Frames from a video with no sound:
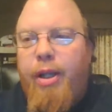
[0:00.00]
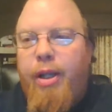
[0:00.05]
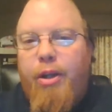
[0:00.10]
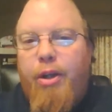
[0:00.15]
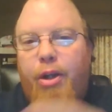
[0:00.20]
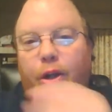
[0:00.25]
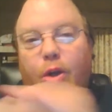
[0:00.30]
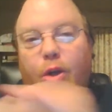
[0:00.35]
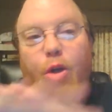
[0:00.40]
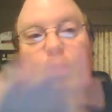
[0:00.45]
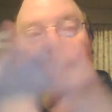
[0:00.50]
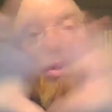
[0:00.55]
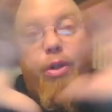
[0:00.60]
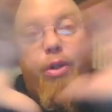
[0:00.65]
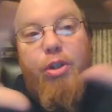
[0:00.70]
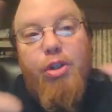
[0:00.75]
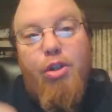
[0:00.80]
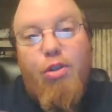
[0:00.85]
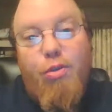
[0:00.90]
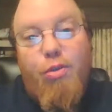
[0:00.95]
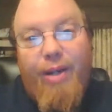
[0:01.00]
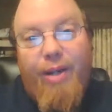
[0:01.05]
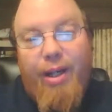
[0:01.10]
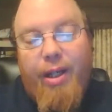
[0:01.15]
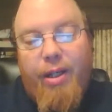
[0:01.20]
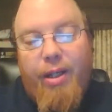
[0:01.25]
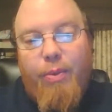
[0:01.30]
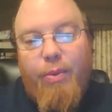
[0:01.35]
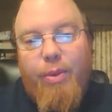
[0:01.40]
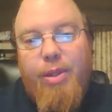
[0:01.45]
Then you go to a
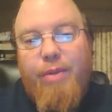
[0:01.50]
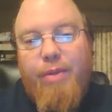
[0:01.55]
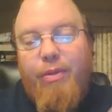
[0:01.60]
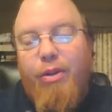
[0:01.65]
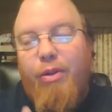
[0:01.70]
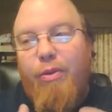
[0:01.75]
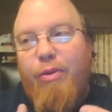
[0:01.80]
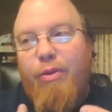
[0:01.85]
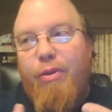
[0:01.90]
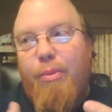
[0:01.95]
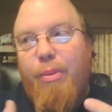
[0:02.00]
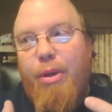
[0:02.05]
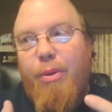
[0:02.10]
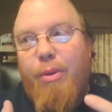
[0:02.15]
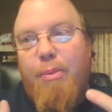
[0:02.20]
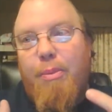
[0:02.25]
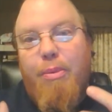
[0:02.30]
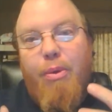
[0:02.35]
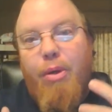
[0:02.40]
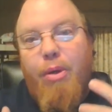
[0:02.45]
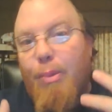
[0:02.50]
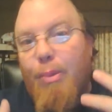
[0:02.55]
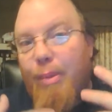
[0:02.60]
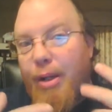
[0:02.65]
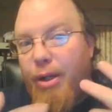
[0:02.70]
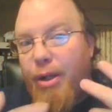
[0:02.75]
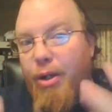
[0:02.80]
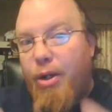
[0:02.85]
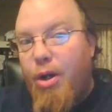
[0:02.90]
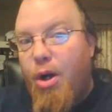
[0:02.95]
screen, which if you're familiar with
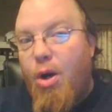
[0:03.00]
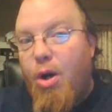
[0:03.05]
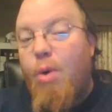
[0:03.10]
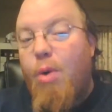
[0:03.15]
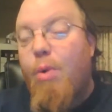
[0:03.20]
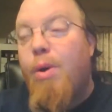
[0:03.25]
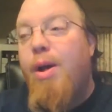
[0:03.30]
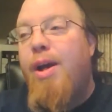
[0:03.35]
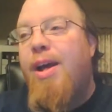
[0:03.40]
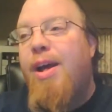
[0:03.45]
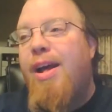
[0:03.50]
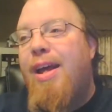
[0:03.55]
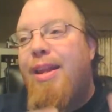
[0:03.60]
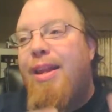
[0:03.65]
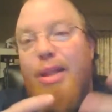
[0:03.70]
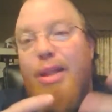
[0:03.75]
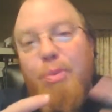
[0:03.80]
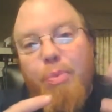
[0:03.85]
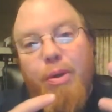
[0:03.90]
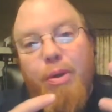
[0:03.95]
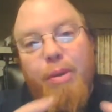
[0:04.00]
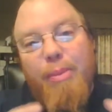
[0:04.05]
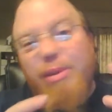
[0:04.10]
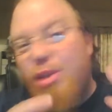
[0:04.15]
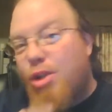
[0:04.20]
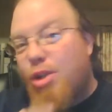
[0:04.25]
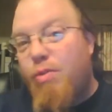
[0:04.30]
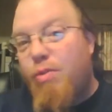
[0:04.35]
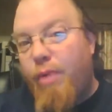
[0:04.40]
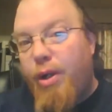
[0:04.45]
Pokemon Go, that's pretty much
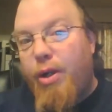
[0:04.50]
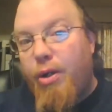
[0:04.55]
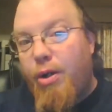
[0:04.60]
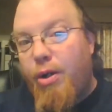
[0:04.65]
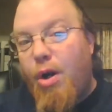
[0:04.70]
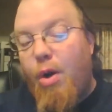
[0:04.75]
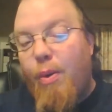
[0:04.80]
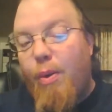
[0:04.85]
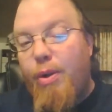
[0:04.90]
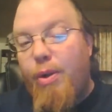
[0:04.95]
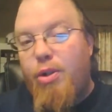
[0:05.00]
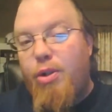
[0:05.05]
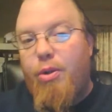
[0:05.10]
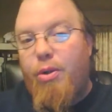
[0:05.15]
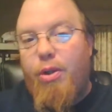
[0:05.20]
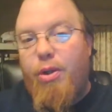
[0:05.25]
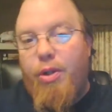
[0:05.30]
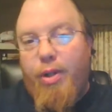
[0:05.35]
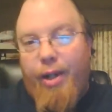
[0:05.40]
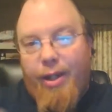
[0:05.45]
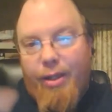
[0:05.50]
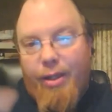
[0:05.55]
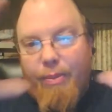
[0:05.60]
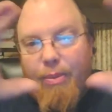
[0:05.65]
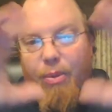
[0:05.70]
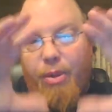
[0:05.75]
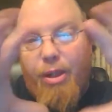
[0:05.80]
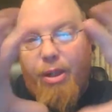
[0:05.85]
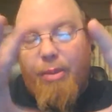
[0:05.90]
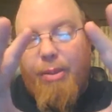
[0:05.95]
the screen you're going to. You're going to have the
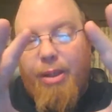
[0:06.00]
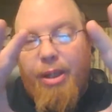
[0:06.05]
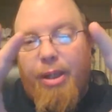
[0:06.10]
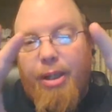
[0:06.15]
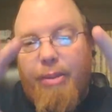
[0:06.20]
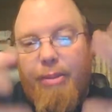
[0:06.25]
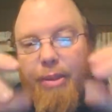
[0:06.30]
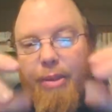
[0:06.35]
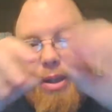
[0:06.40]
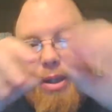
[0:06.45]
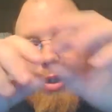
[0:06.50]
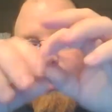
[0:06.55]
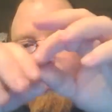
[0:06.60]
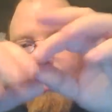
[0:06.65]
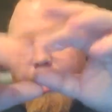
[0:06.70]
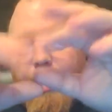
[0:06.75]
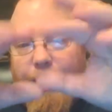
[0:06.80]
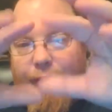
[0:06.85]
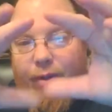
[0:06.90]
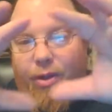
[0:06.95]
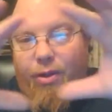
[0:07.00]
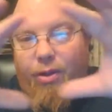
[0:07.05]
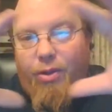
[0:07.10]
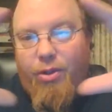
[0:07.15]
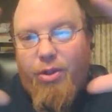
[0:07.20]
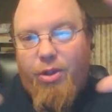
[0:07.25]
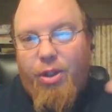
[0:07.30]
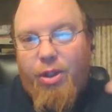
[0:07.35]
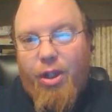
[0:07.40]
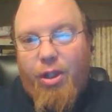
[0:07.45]
Pokemon in the middle. You're going to have the
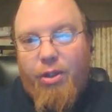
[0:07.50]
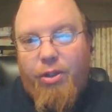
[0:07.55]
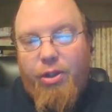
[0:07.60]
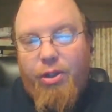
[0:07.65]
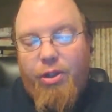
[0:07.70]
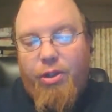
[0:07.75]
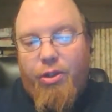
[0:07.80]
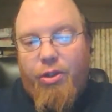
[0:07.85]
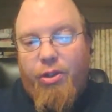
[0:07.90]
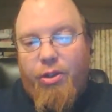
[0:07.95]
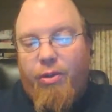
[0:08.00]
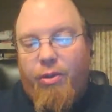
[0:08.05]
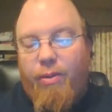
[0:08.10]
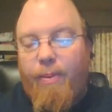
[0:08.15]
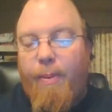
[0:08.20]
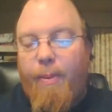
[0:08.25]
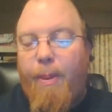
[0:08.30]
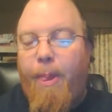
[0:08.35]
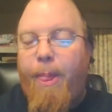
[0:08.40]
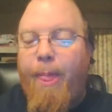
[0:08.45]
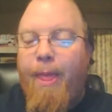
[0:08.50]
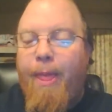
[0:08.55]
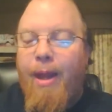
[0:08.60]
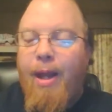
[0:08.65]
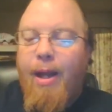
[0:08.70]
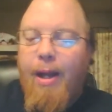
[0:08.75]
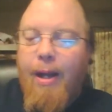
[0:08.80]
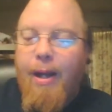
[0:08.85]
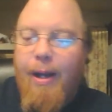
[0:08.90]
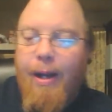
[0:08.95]
little colored circle.
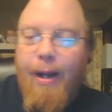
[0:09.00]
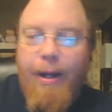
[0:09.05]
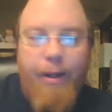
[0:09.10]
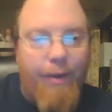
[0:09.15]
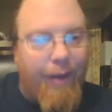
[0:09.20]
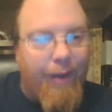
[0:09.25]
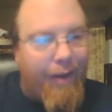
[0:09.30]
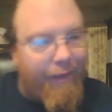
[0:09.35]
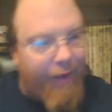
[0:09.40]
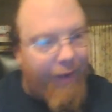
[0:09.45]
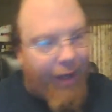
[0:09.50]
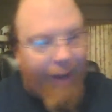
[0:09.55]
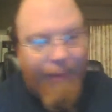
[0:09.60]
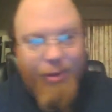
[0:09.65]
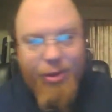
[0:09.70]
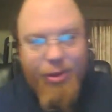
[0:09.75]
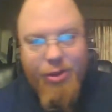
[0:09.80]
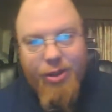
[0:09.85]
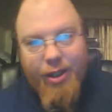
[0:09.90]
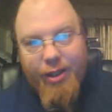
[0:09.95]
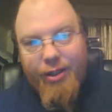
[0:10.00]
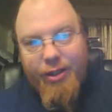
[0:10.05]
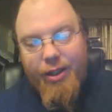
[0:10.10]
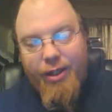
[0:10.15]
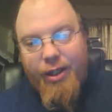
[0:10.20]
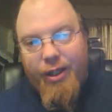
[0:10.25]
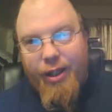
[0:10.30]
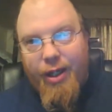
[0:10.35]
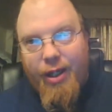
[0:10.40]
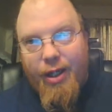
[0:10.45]
Uh, you'll have options on
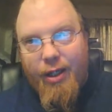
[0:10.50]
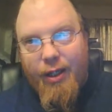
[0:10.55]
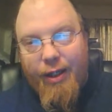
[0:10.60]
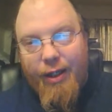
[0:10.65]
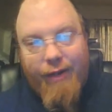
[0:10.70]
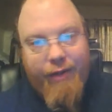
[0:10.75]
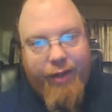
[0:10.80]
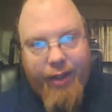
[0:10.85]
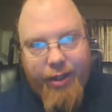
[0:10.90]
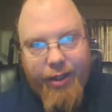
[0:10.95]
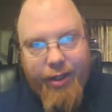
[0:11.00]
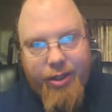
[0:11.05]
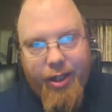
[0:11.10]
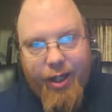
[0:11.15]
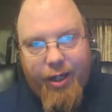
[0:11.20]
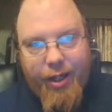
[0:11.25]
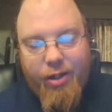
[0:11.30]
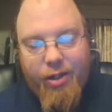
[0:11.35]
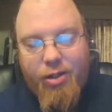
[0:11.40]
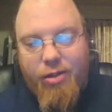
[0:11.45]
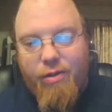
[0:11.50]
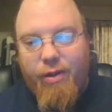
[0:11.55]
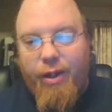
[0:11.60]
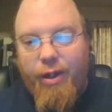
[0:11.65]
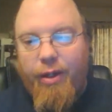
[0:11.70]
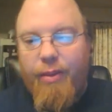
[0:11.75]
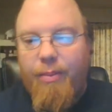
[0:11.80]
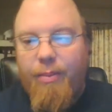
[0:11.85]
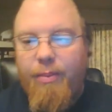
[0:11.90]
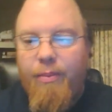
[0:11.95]
the uh, left-hand side of the
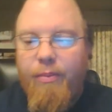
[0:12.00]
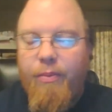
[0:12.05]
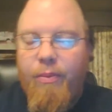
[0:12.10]
screen.